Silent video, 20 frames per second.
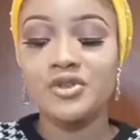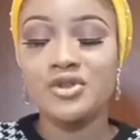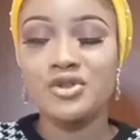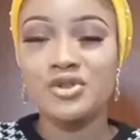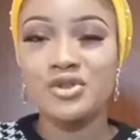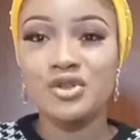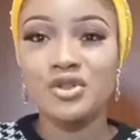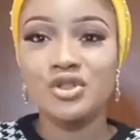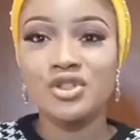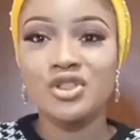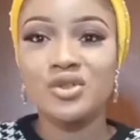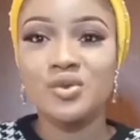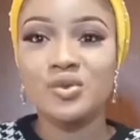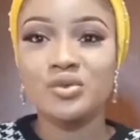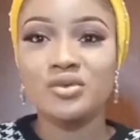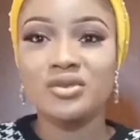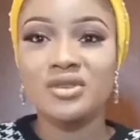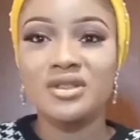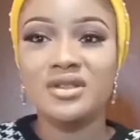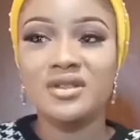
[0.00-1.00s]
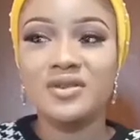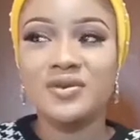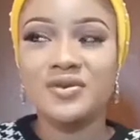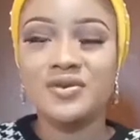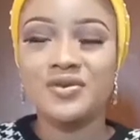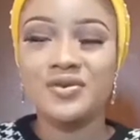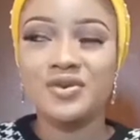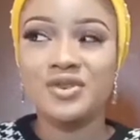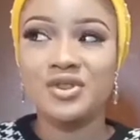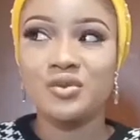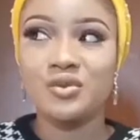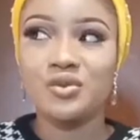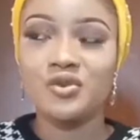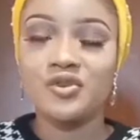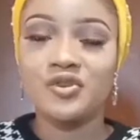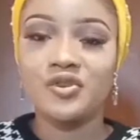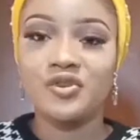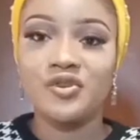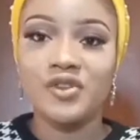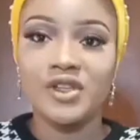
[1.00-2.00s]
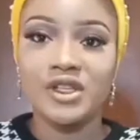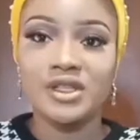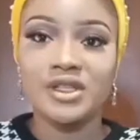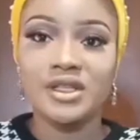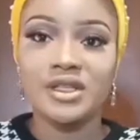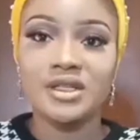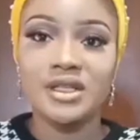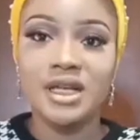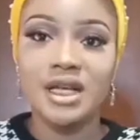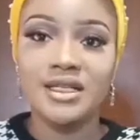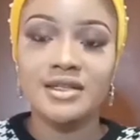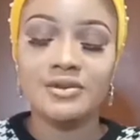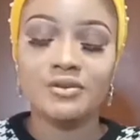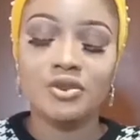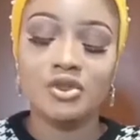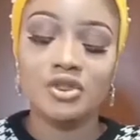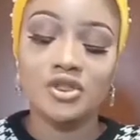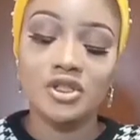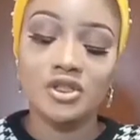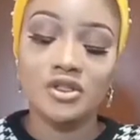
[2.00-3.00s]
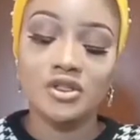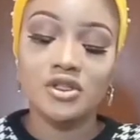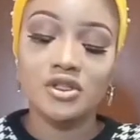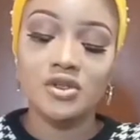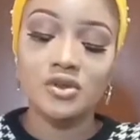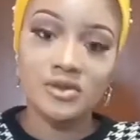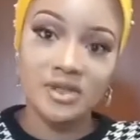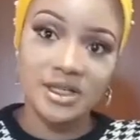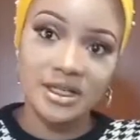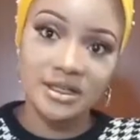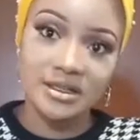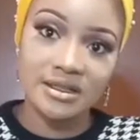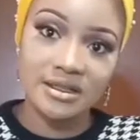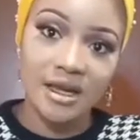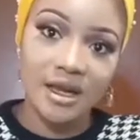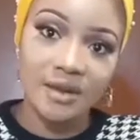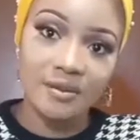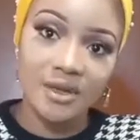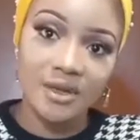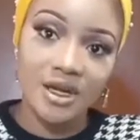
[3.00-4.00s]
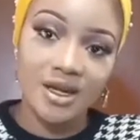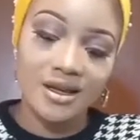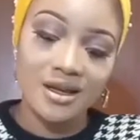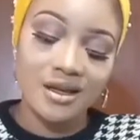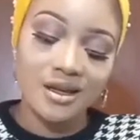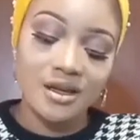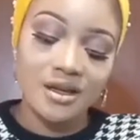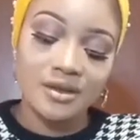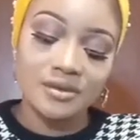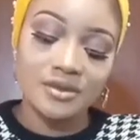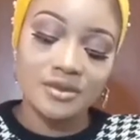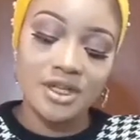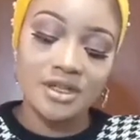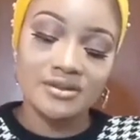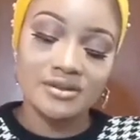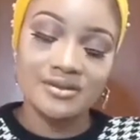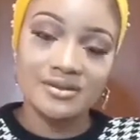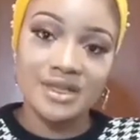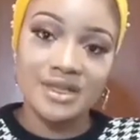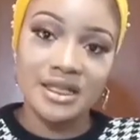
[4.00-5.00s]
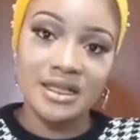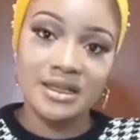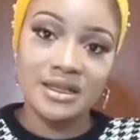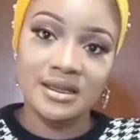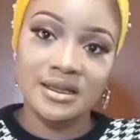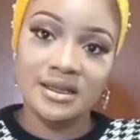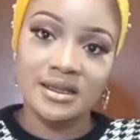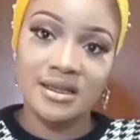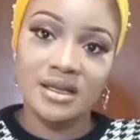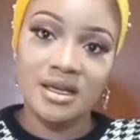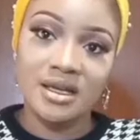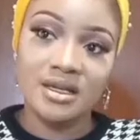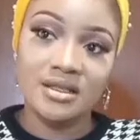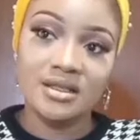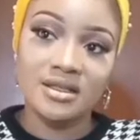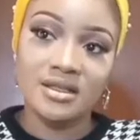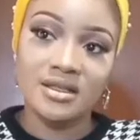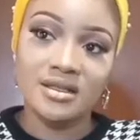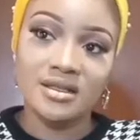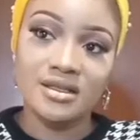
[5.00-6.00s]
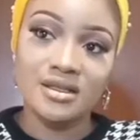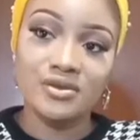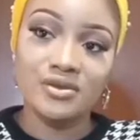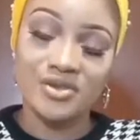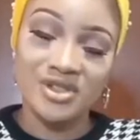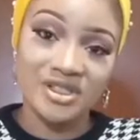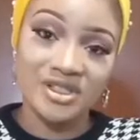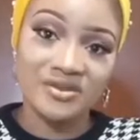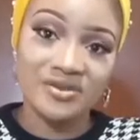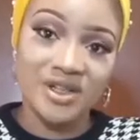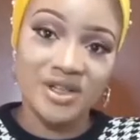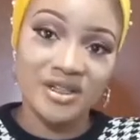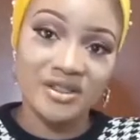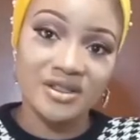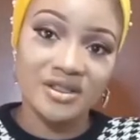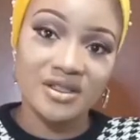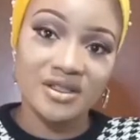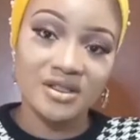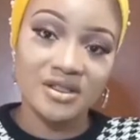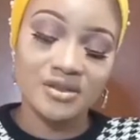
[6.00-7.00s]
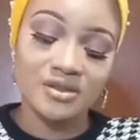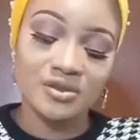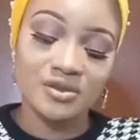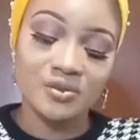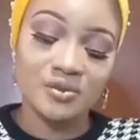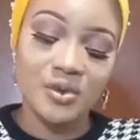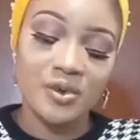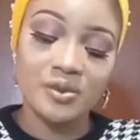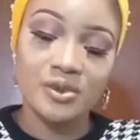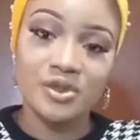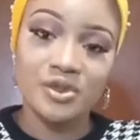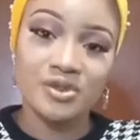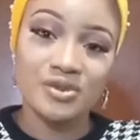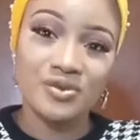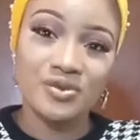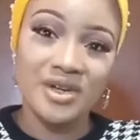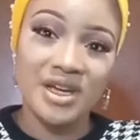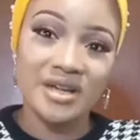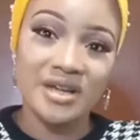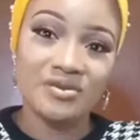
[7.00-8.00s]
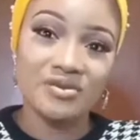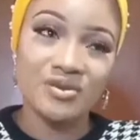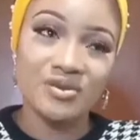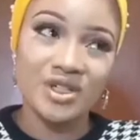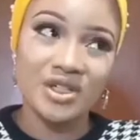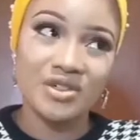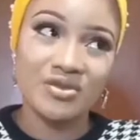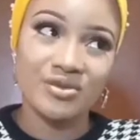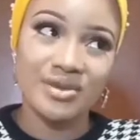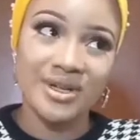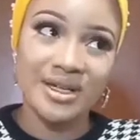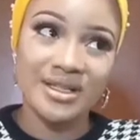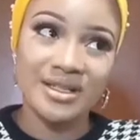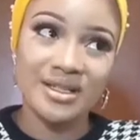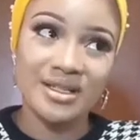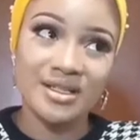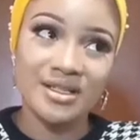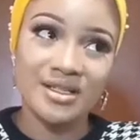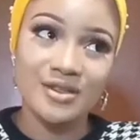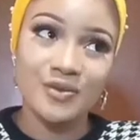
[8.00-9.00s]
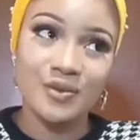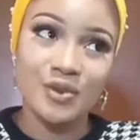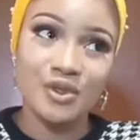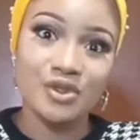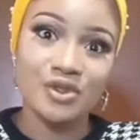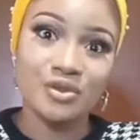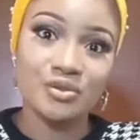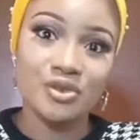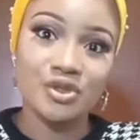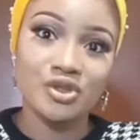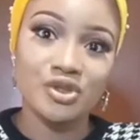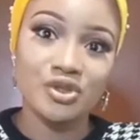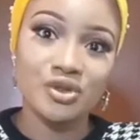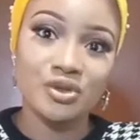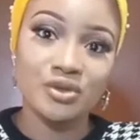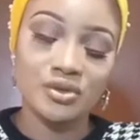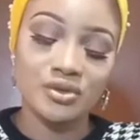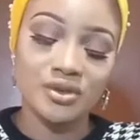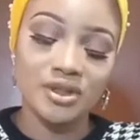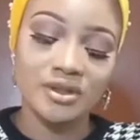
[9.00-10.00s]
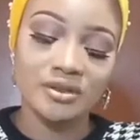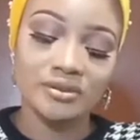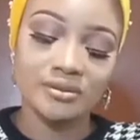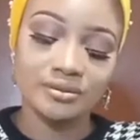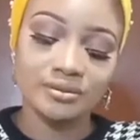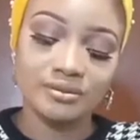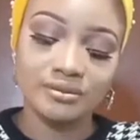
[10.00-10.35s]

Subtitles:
you know you won't feel it as much in 2 days time, then it's irrelevant and you're probably gonna regret it when you're much older.